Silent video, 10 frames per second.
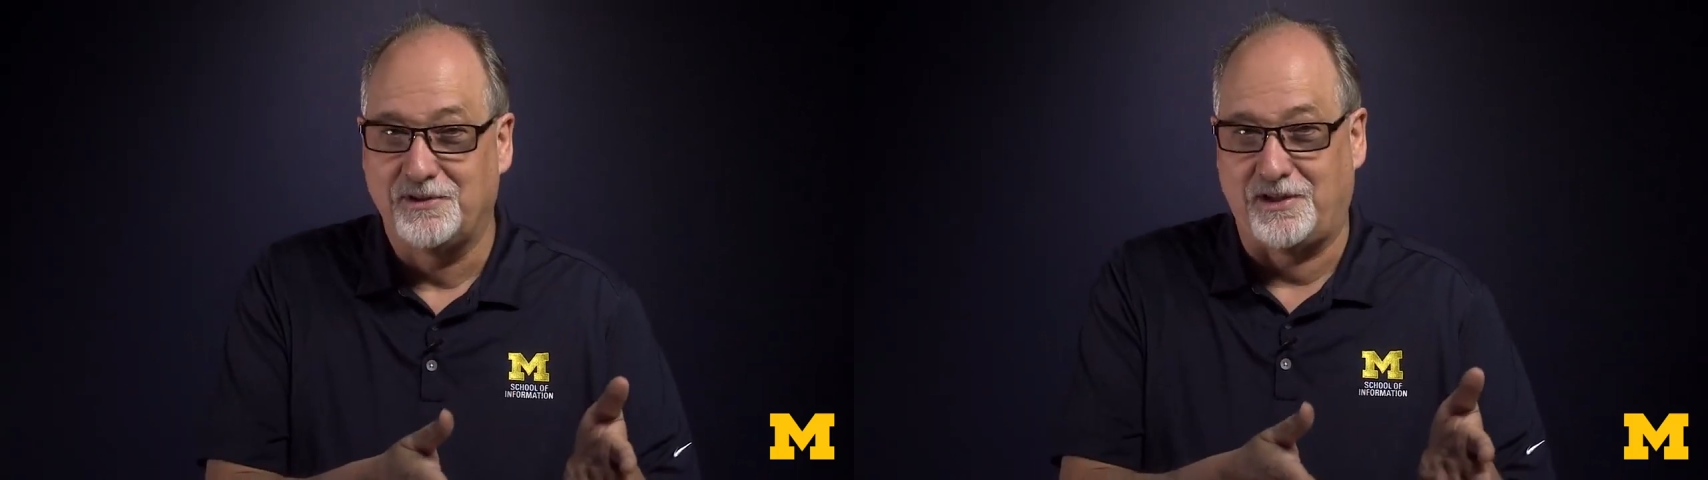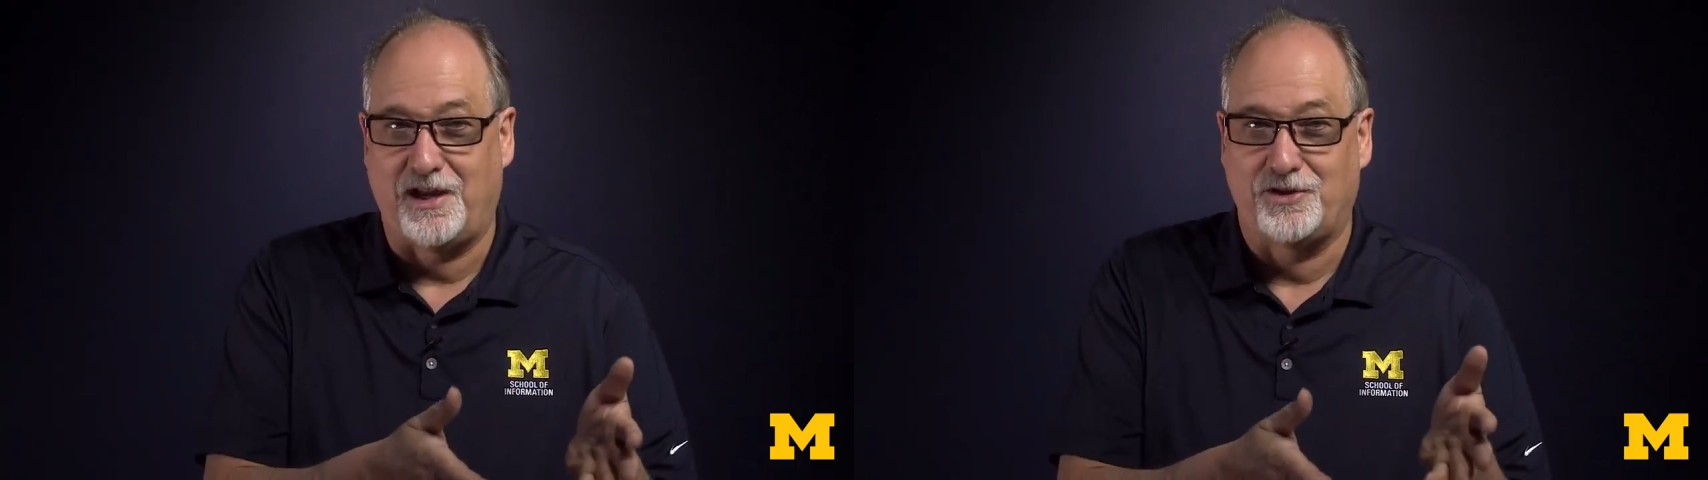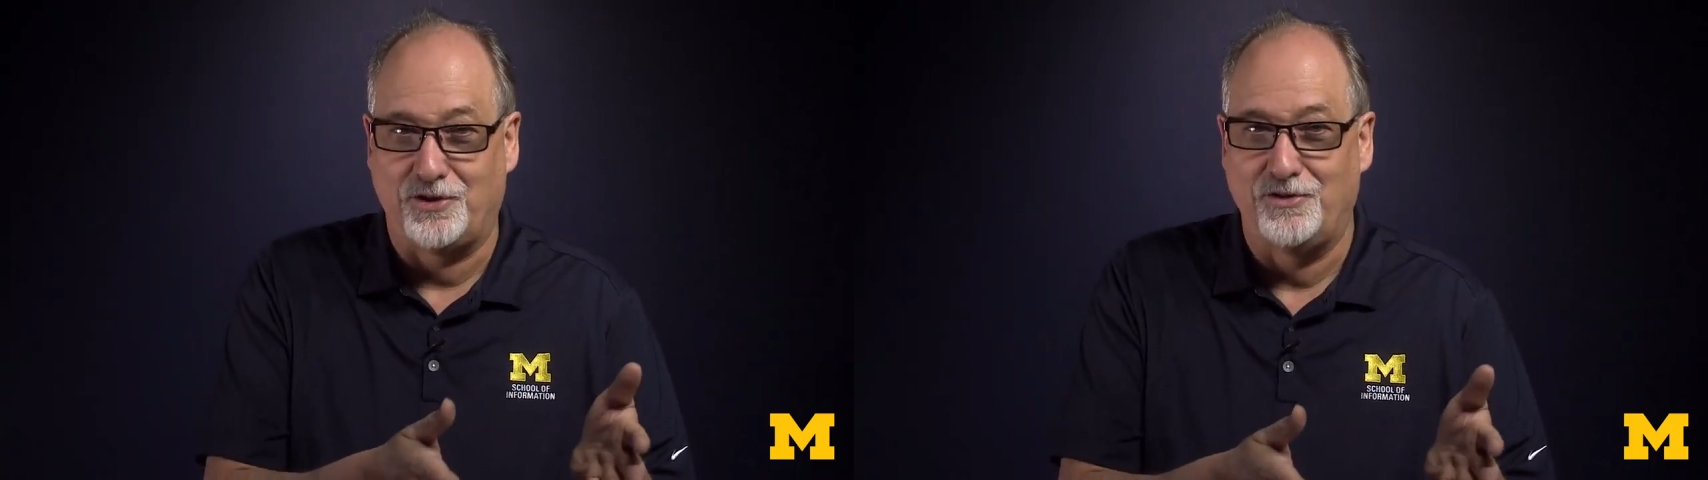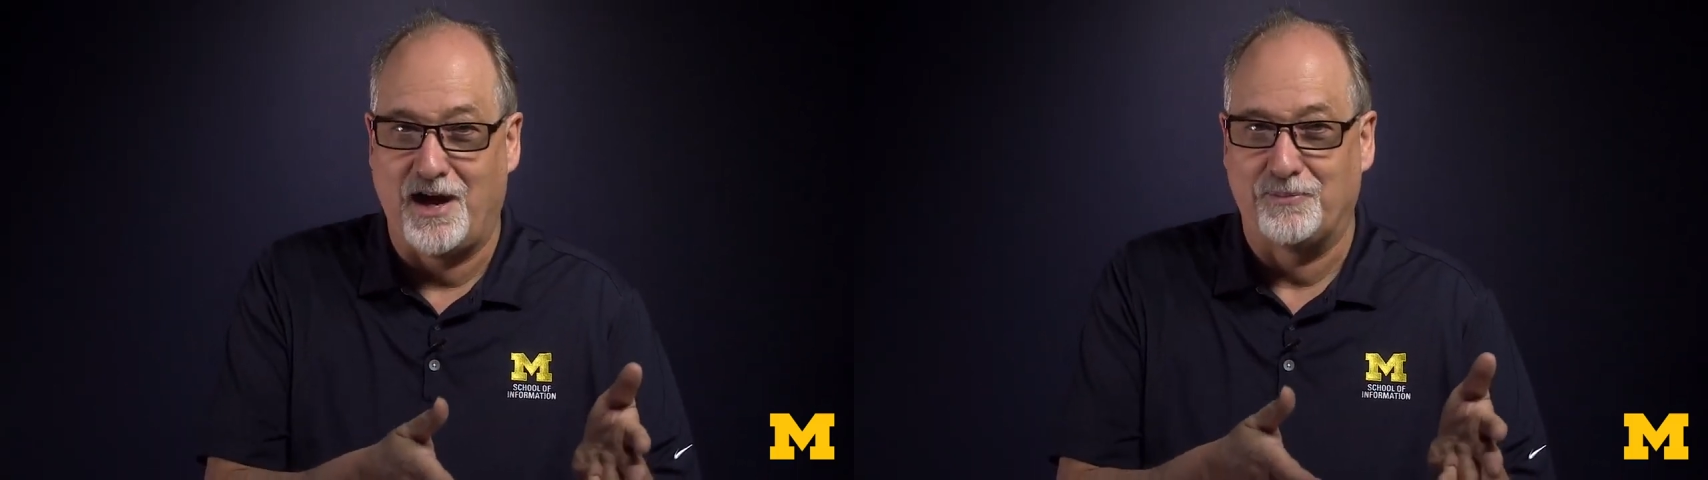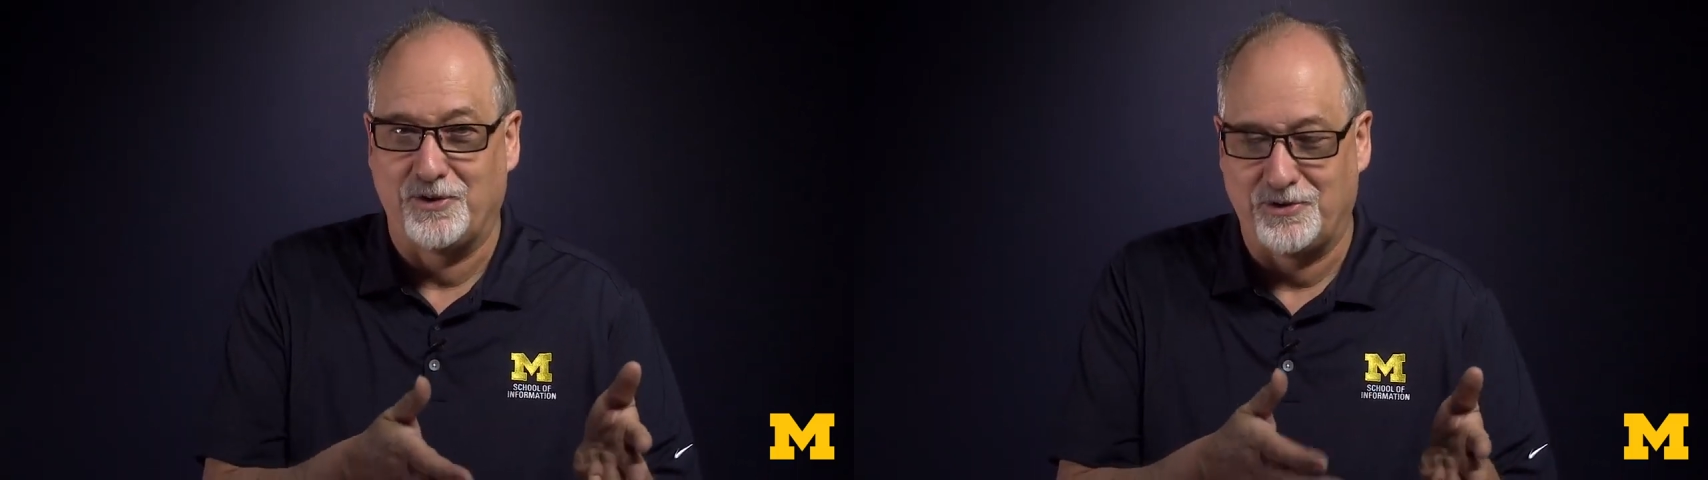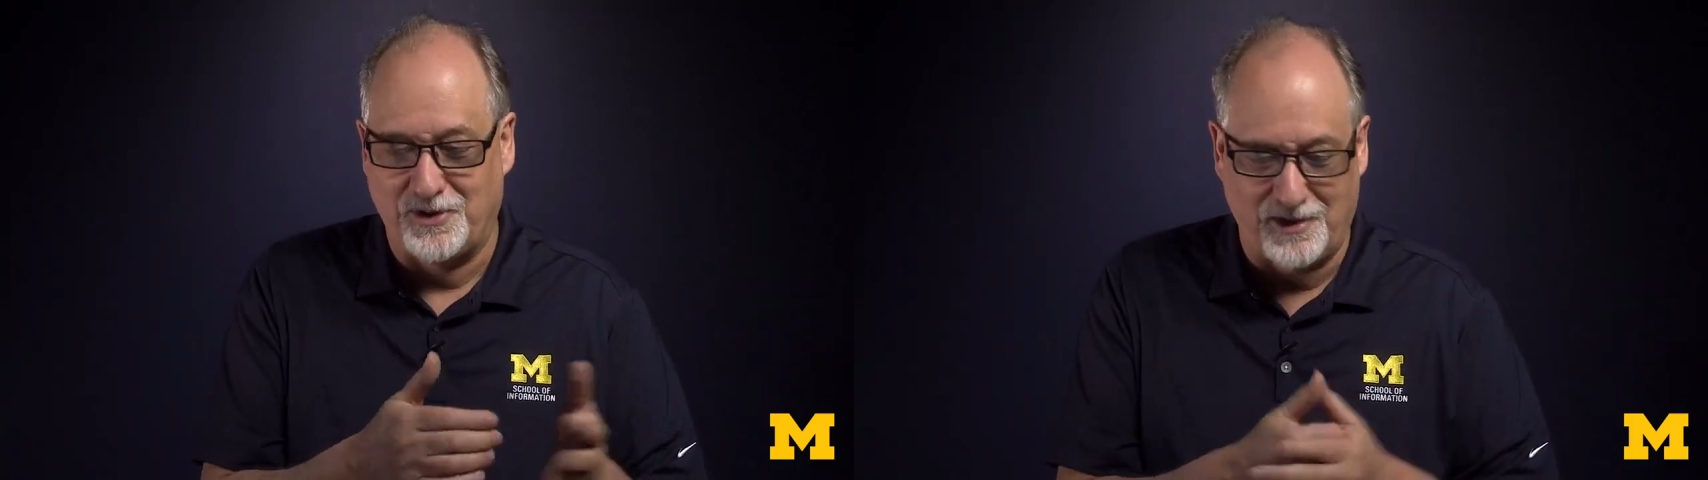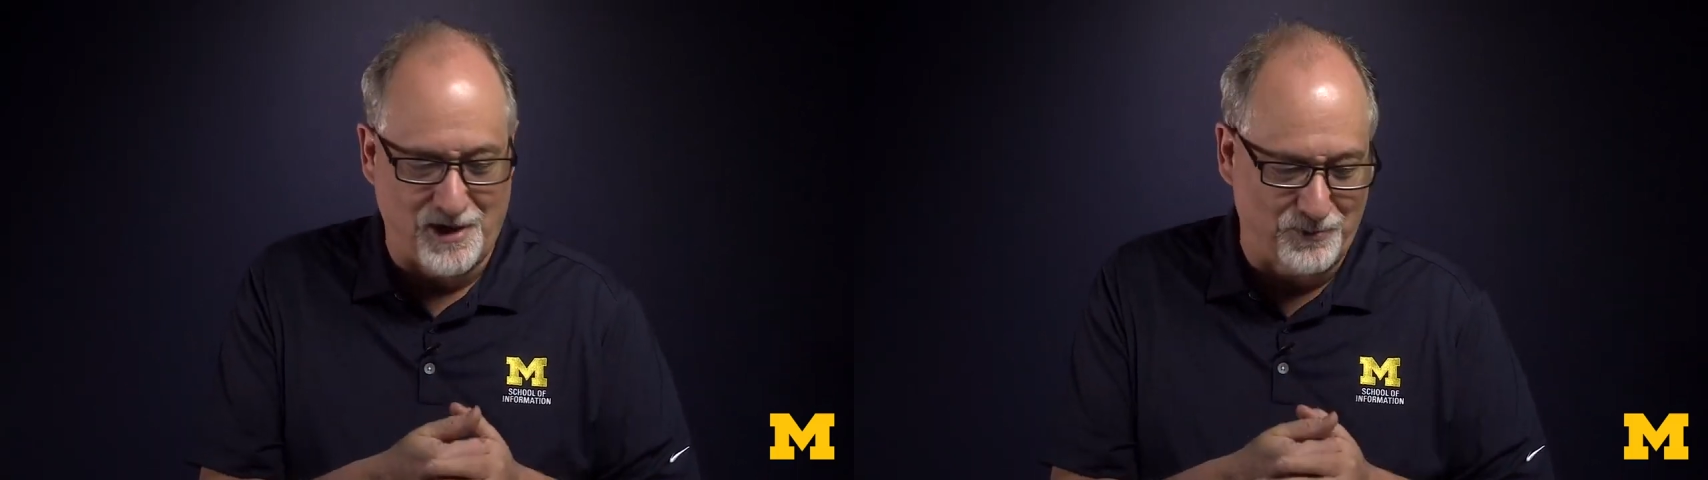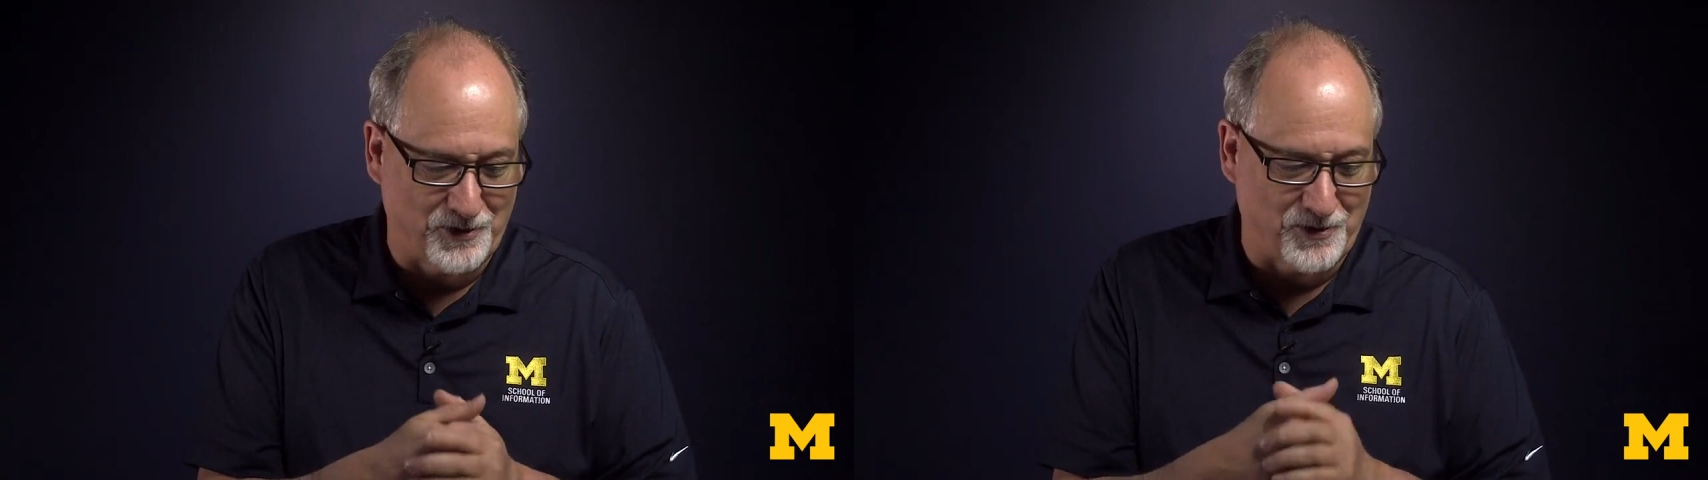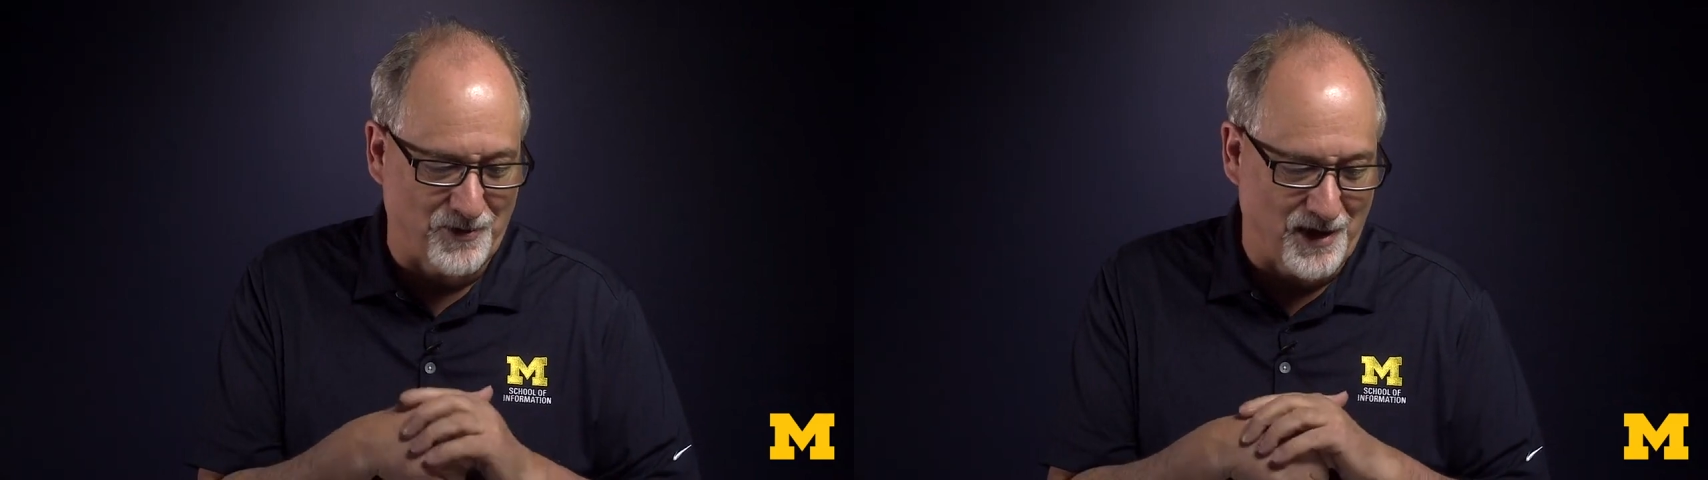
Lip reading: to catch you not producing the output the